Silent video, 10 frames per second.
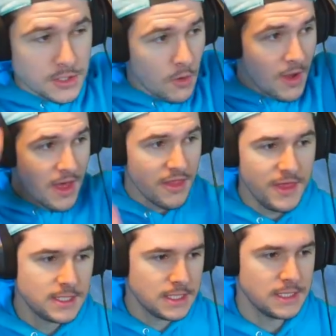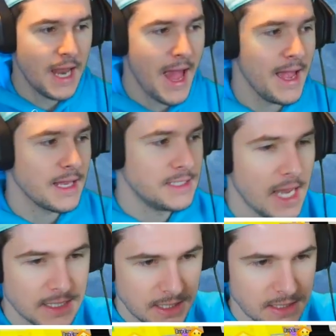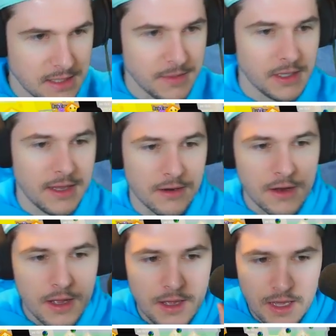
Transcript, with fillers: So this is an egg and texting simulator.